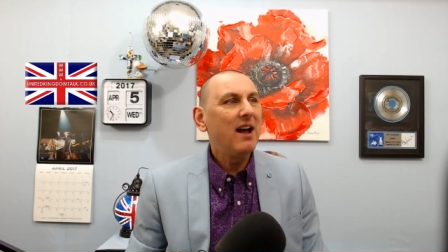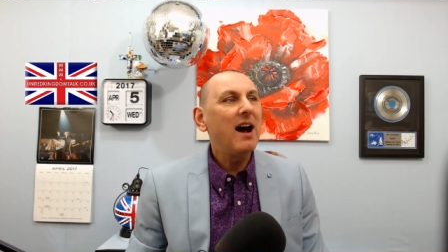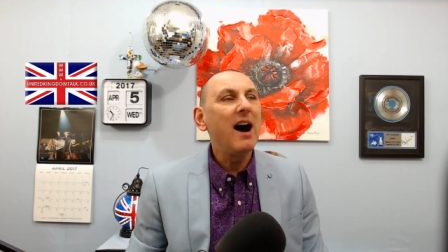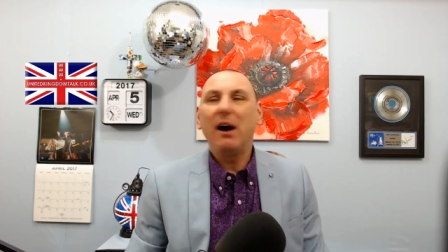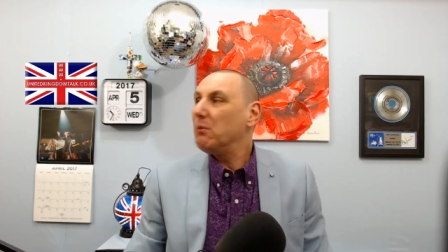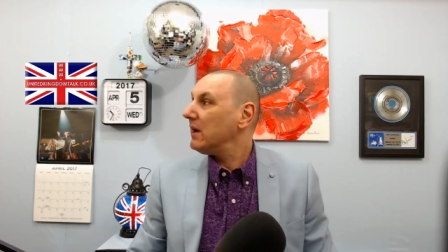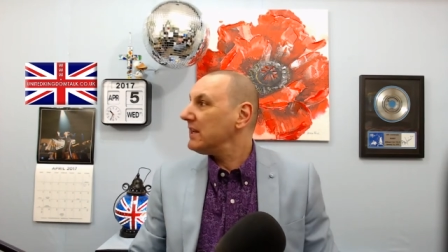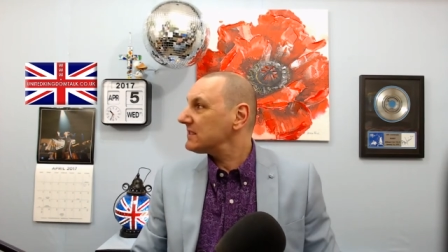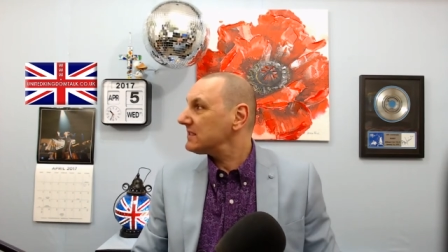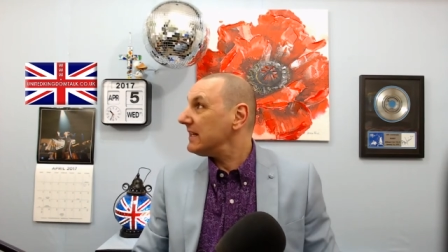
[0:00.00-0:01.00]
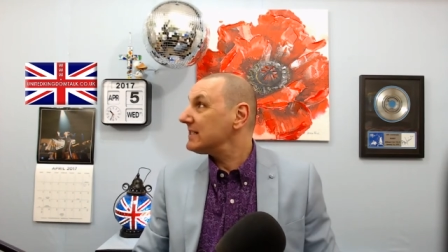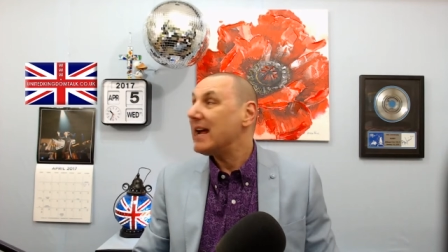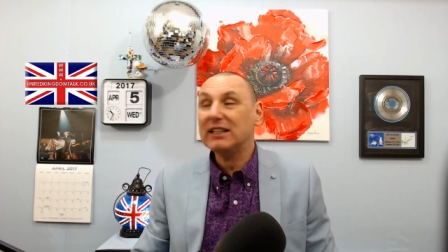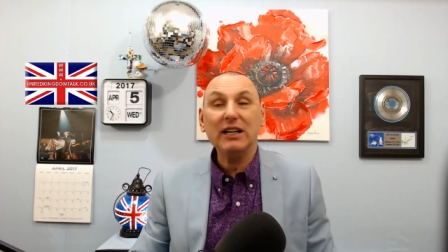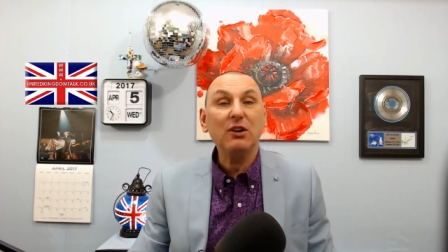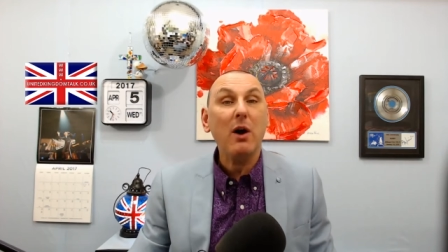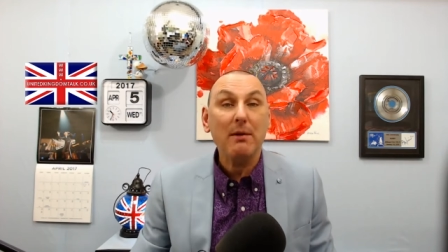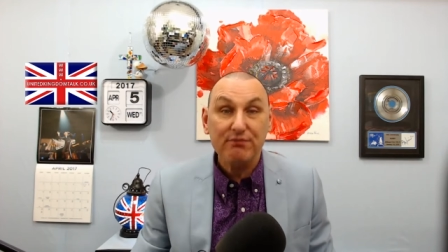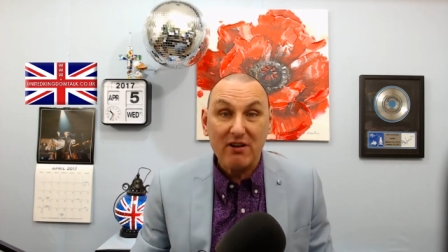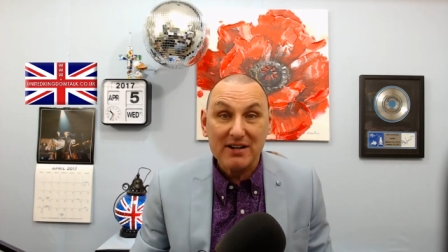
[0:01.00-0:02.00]
Ah, well, it's it's actually
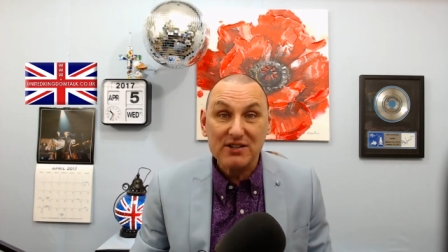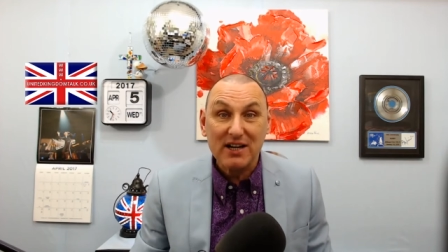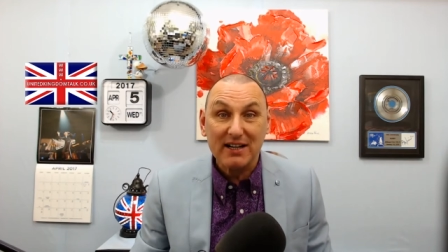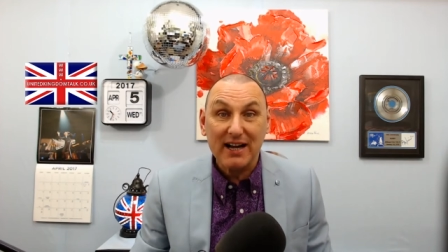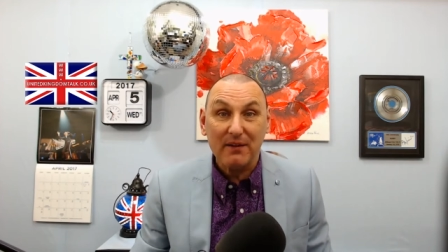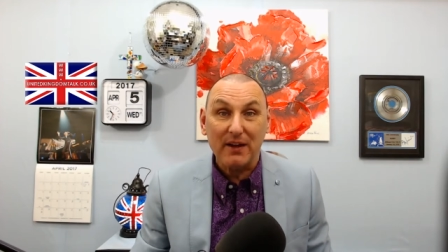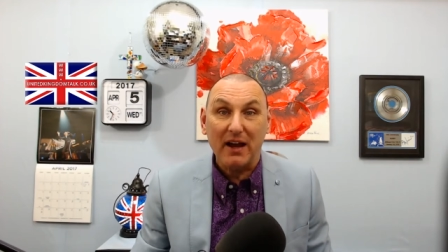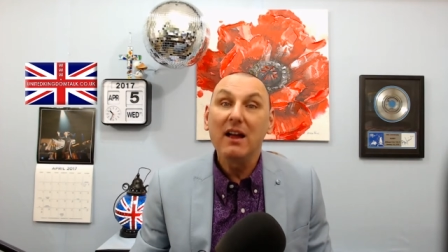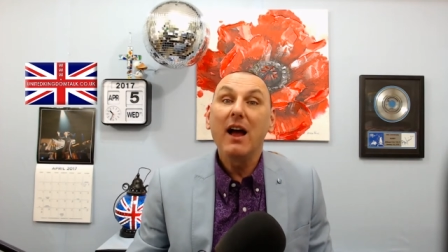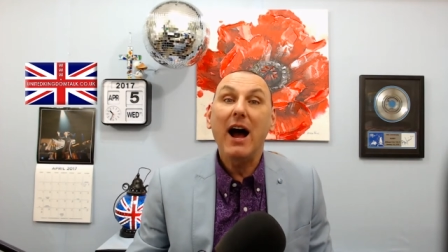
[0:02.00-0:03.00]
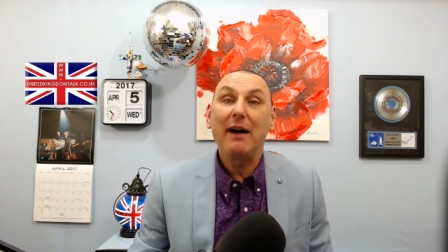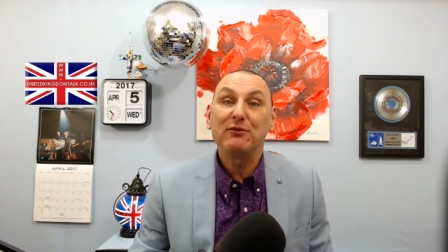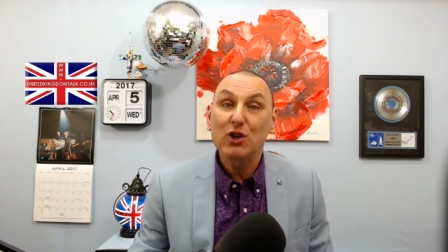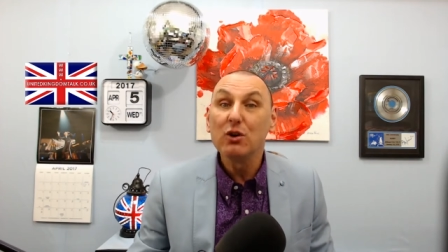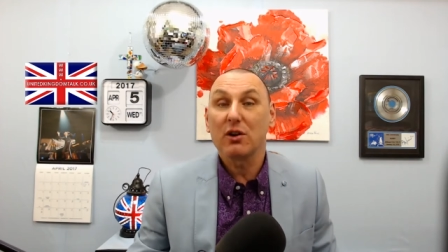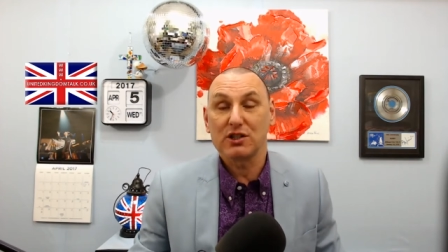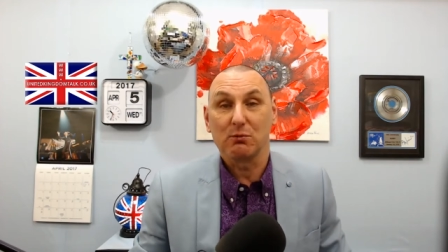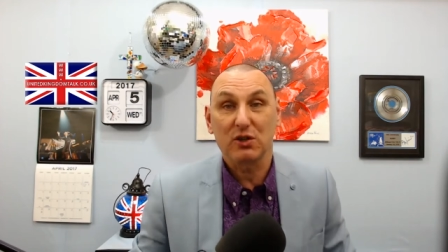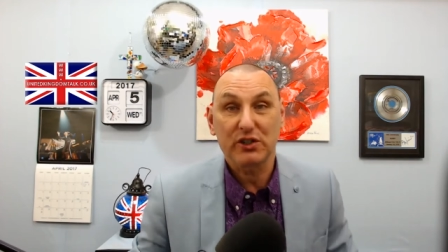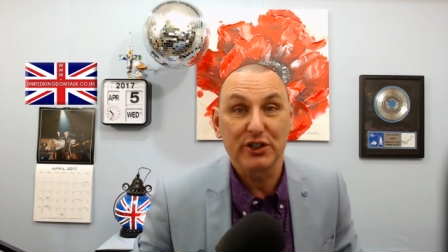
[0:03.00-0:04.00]
quite bright and sunny out there. I have two lots of
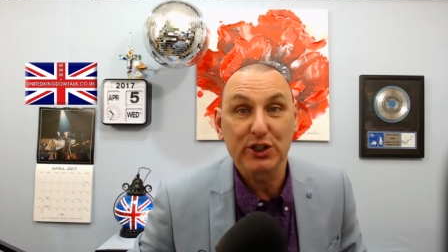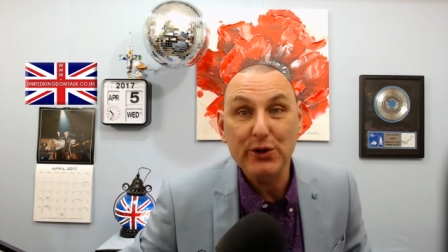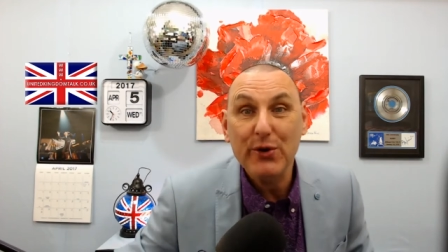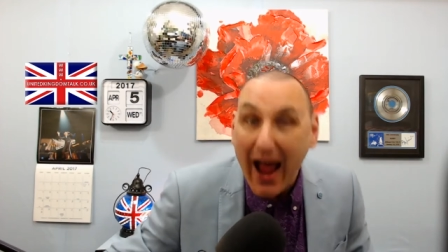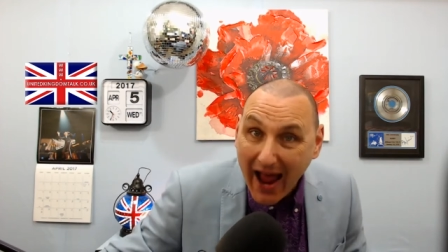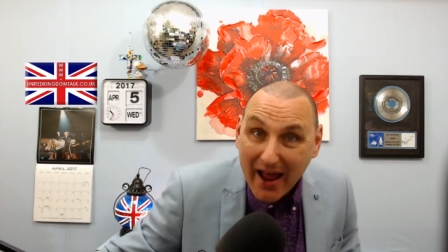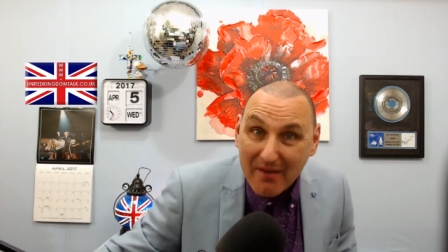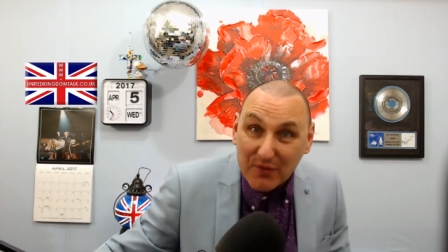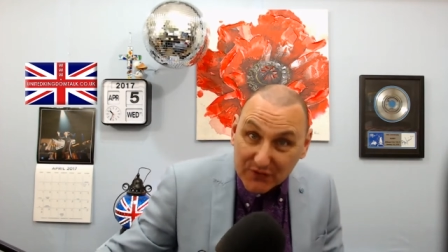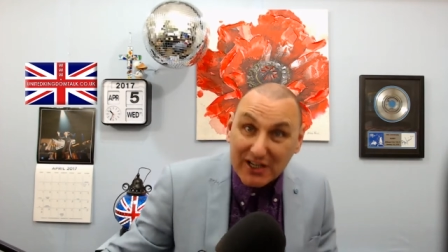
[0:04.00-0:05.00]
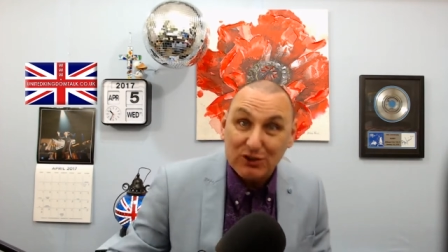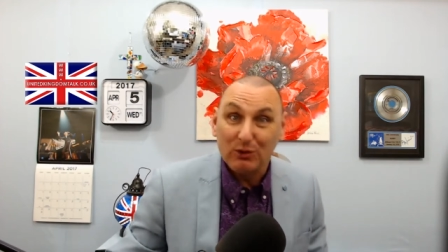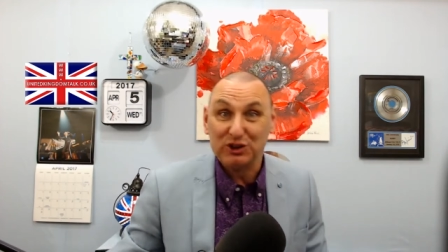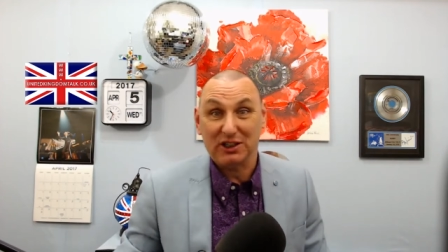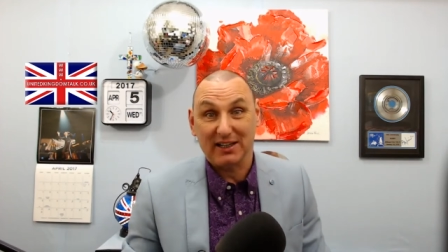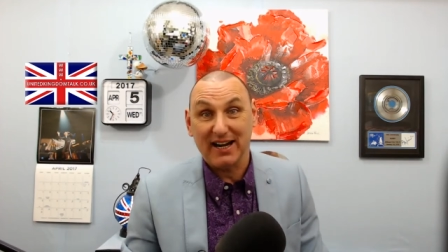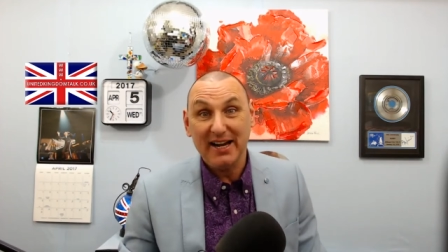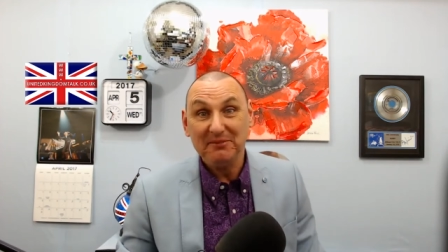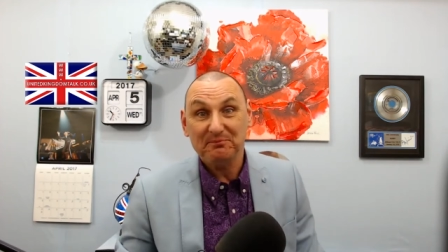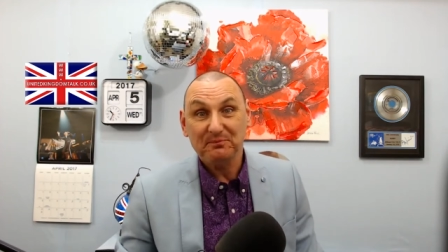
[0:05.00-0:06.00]
washing to do and the dishwasher today.